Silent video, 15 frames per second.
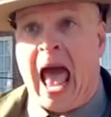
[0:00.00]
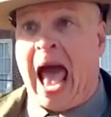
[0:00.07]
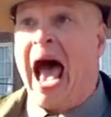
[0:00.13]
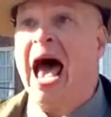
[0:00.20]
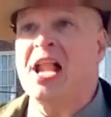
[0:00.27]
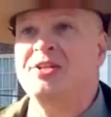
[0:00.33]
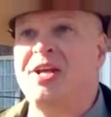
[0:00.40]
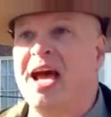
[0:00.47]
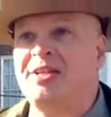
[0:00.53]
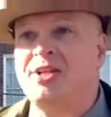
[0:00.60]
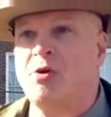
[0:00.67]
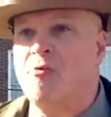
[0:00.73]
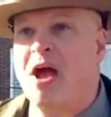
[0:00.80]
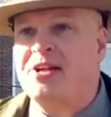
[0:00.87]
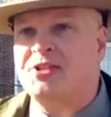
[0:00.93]
and get
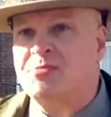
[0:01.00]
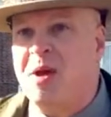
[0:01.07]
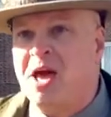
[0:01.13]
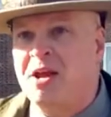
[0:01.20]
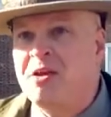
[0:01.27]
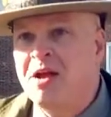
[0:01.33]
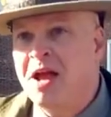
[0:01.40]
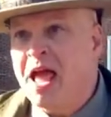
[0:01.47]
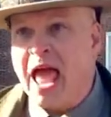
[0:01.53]
to Richmond